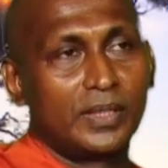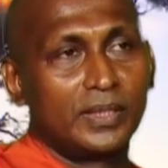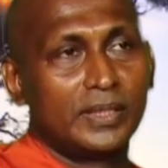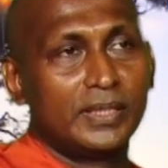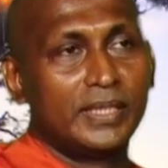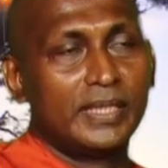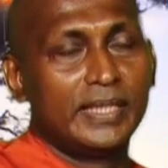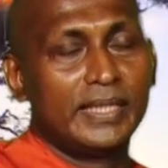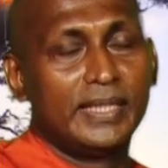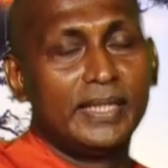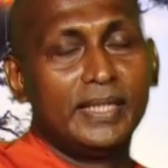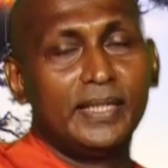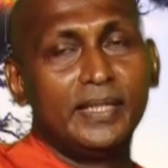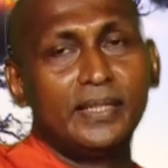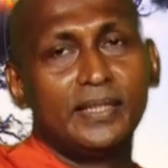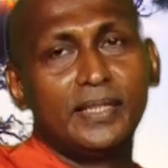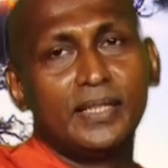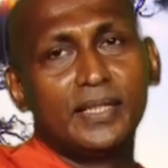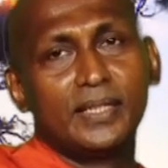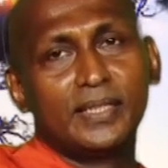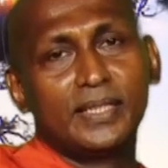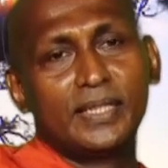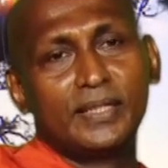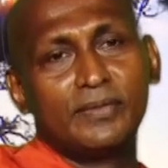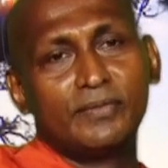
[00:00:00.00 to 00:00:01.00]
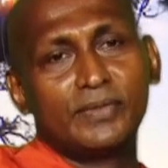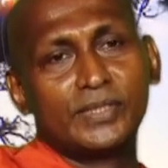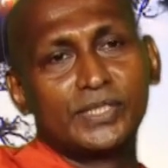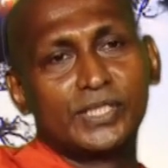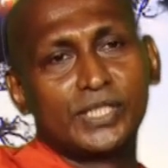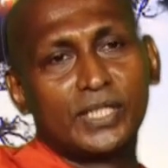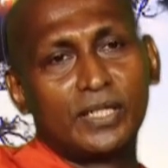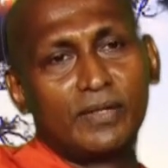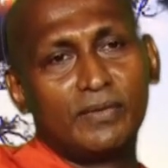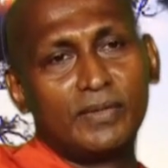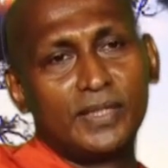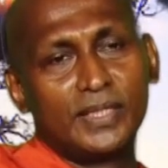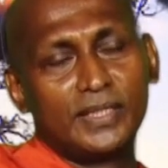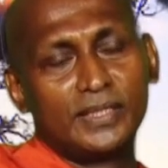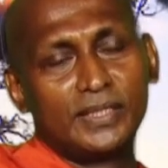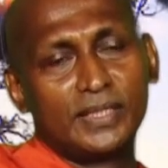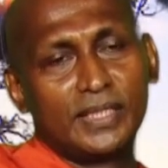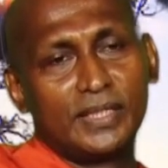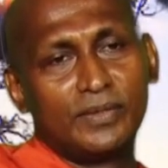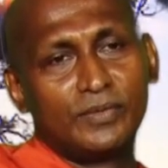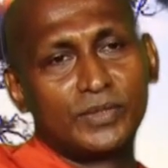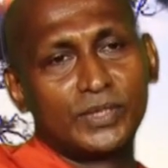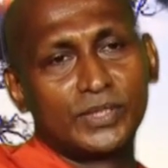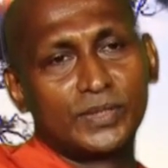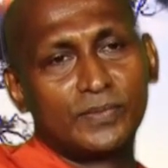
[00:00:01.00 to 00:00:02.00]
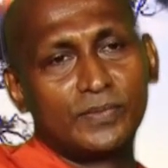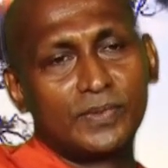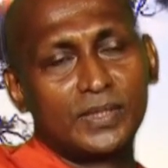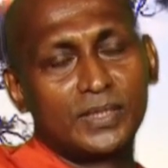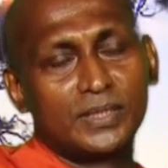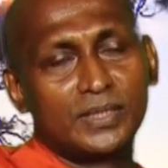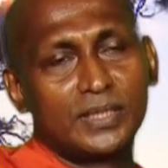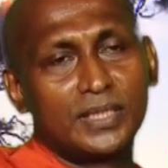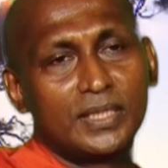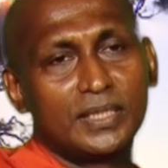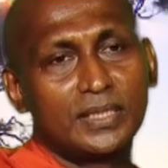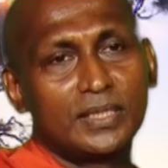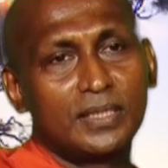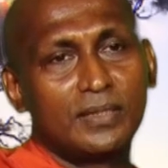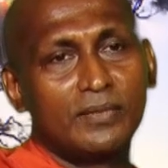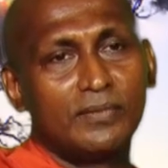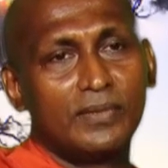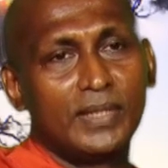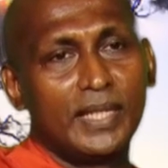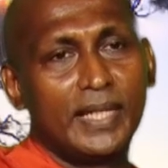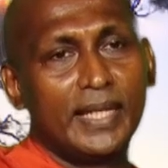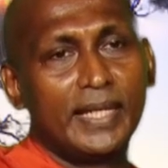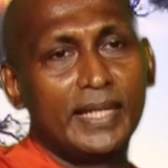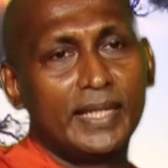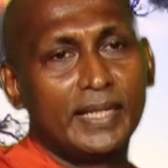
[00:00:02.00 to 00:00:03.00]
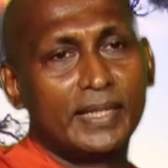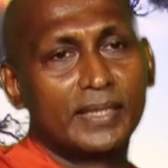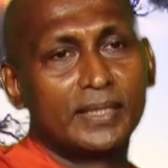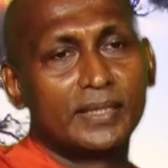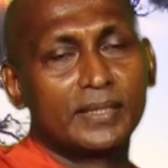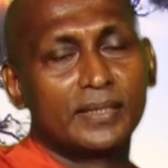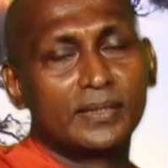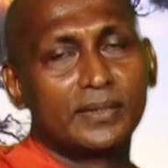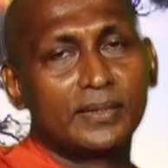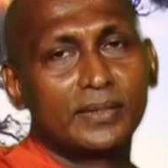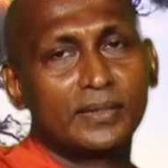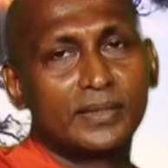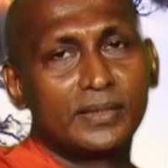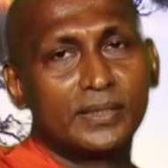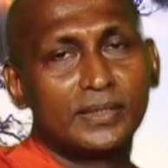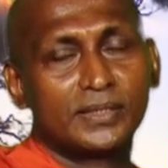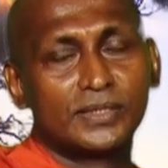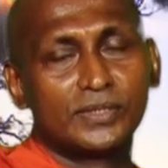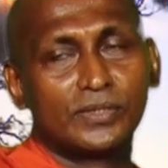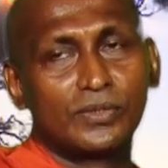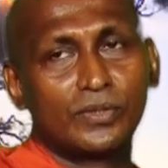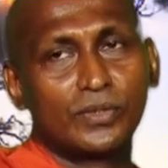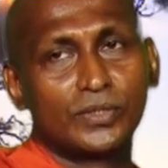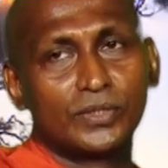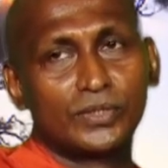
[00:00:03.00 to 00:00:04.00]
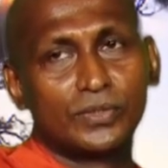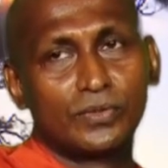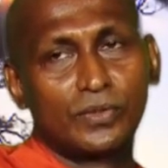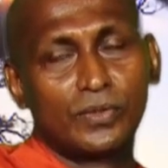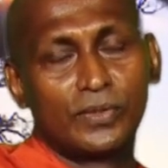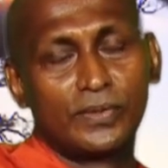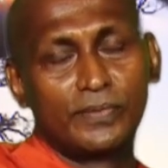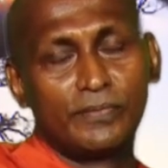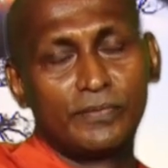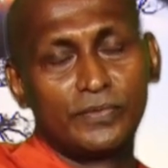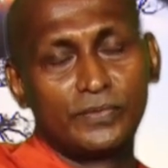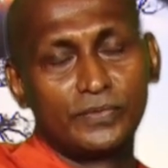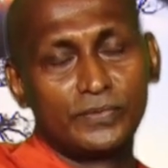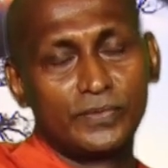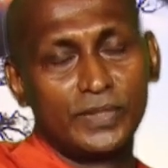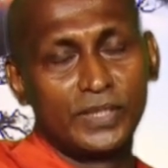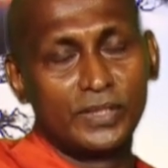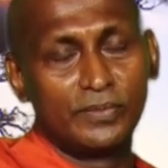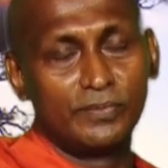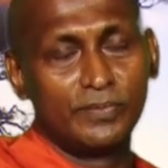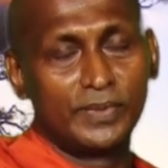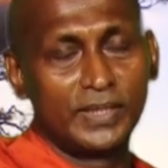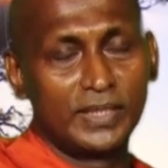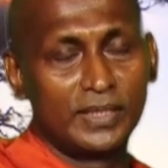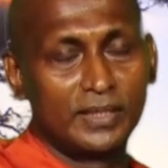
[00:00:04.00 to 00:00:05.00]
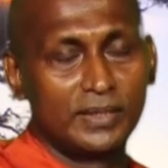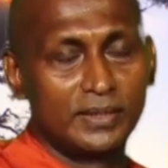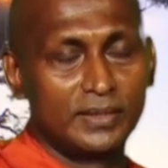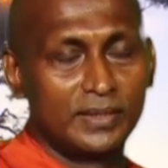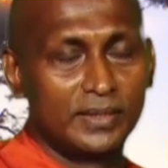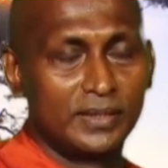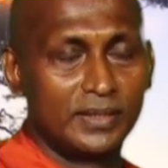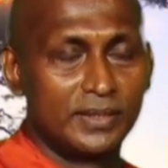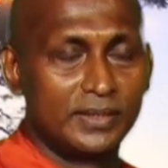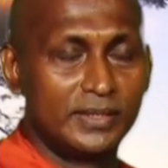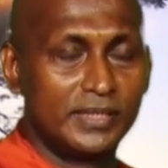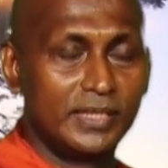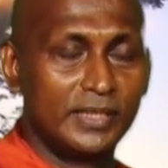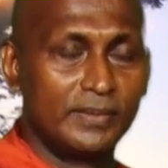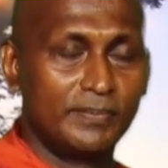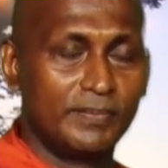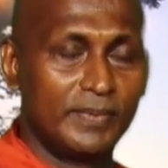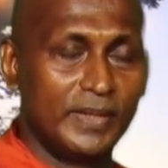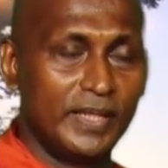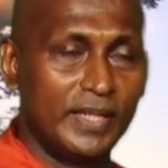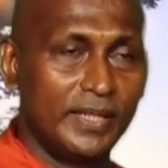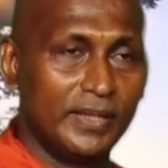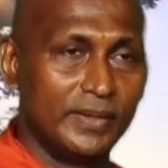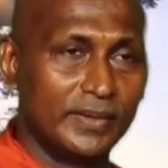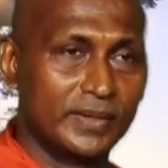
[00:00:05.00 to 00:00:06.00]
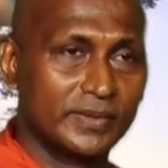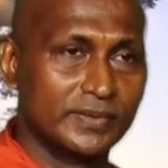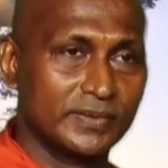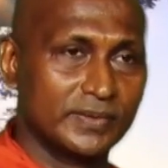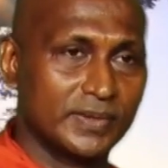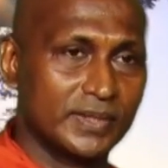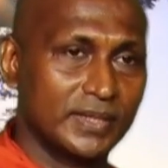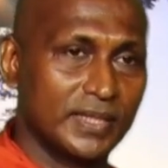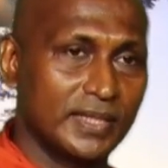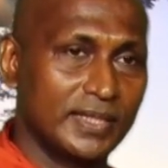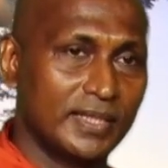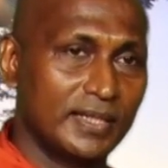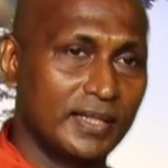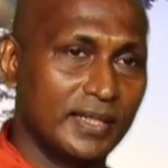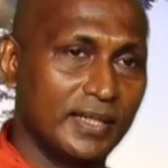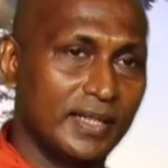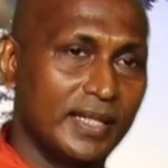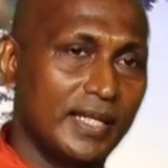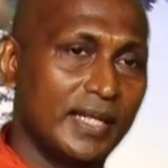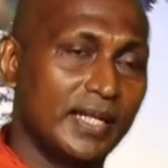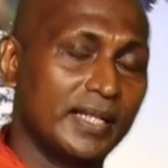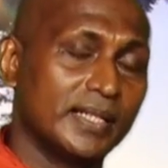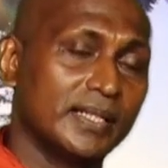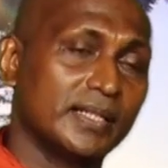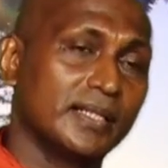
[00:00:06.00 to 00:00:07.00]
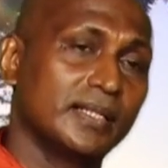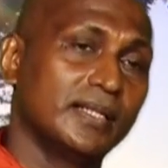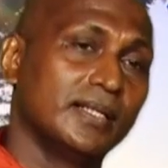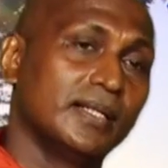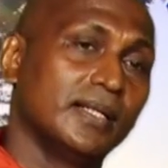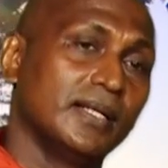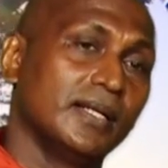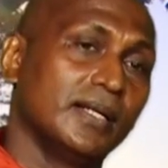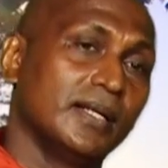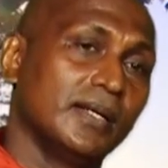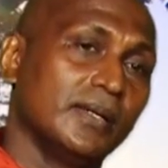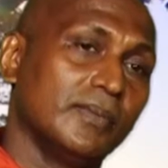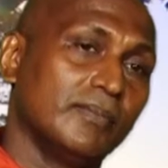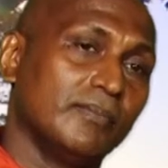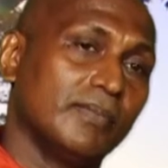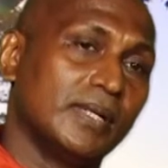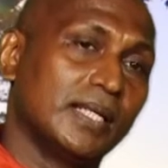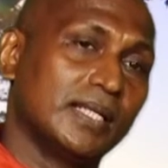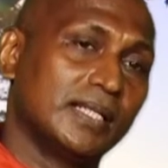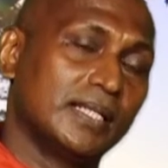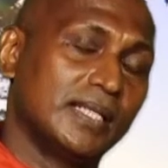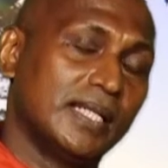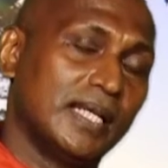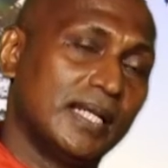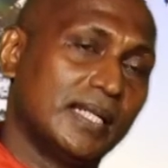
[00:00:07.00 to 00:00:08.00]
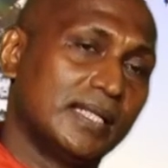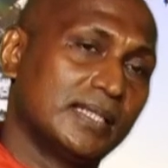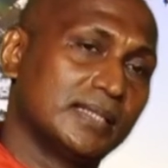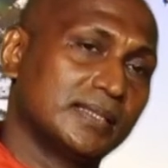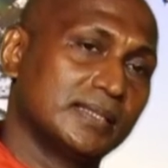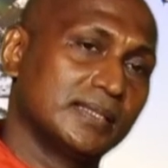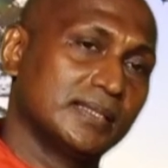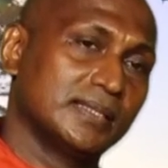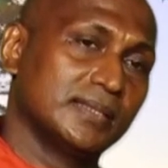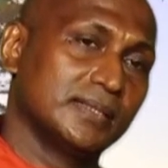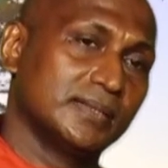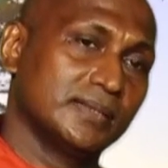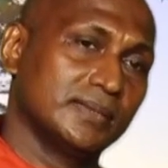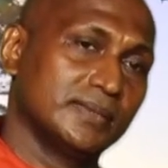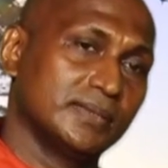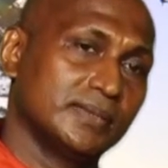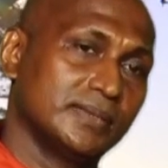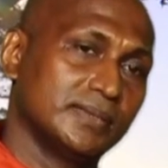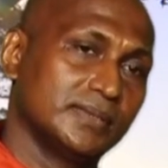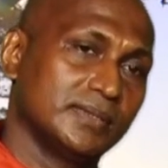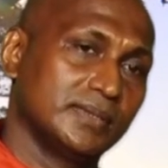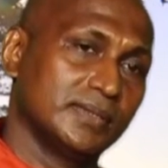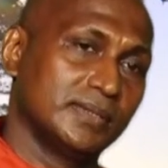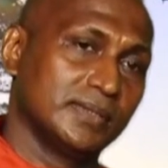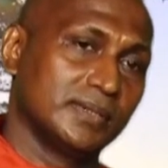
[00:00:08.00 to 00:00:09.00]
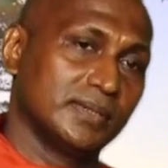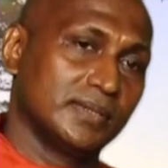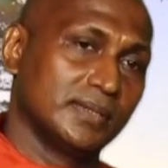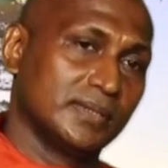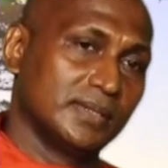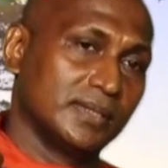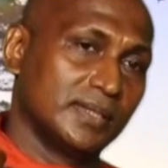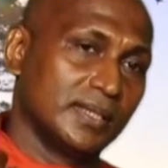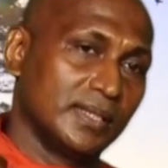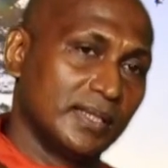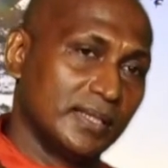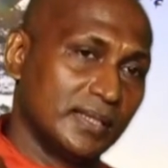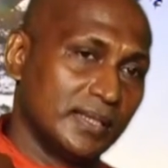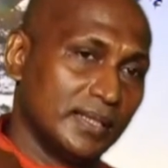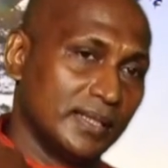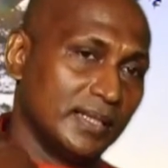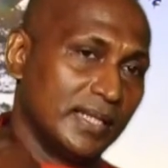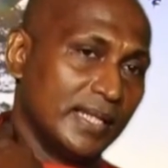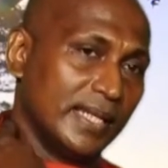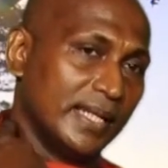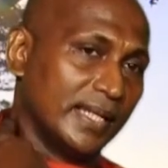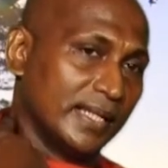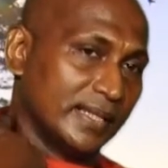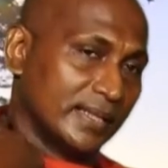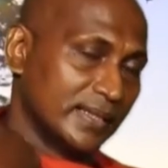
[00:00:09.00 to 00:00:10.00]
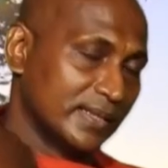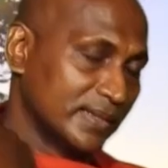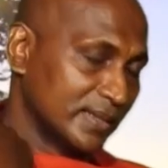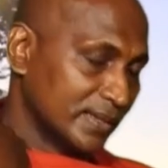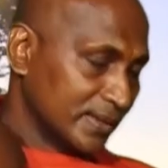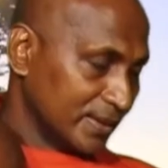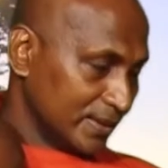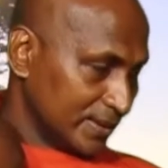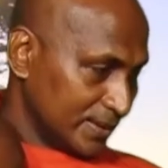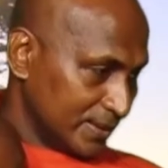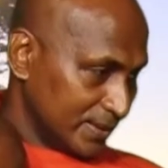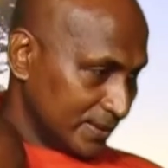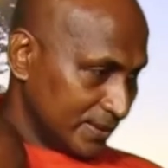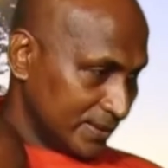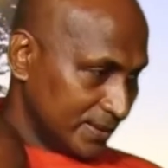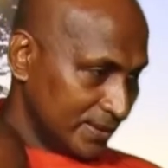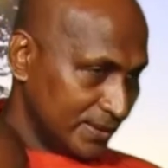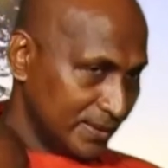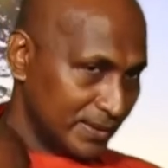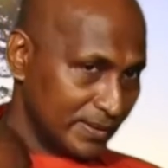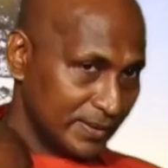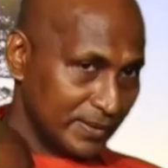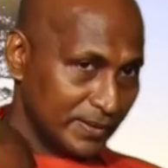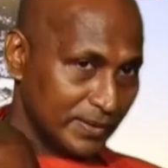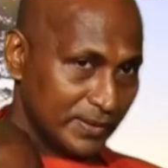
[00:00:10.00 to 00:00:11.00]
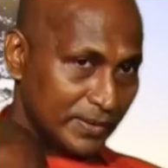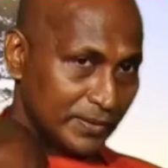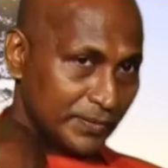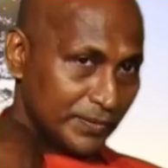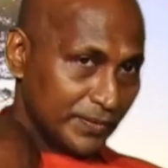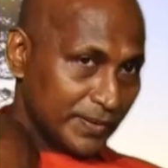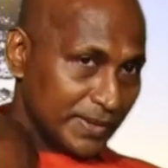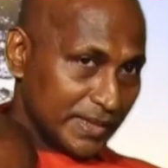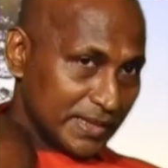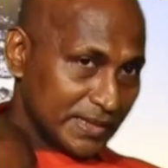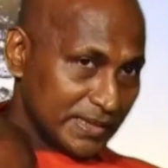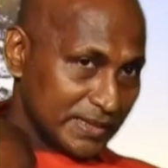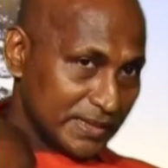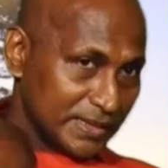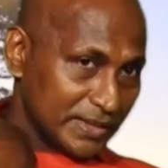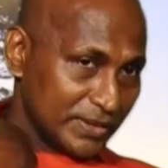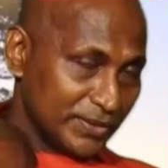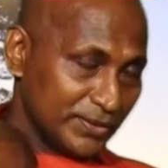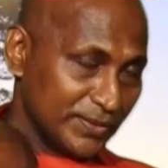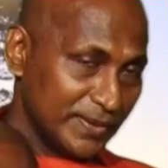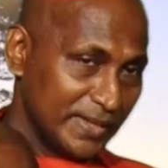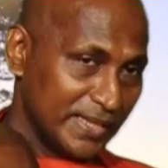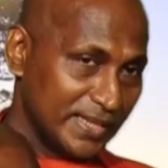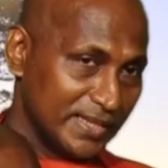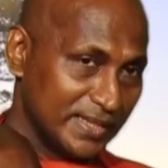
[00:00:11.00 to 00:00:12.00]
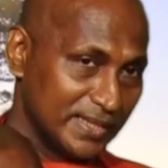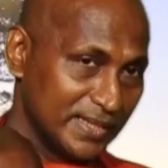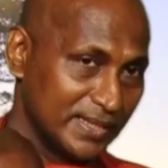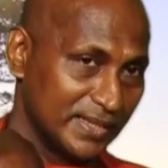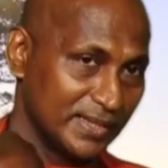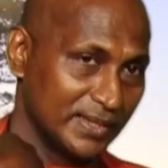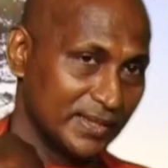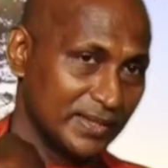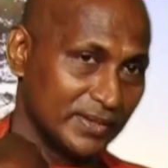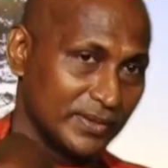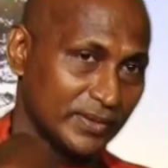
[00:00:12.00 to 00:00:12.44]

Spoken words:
The area they were traveling, there was a little lake. It's not so very big, deep lake, a little lake, but that lake was situated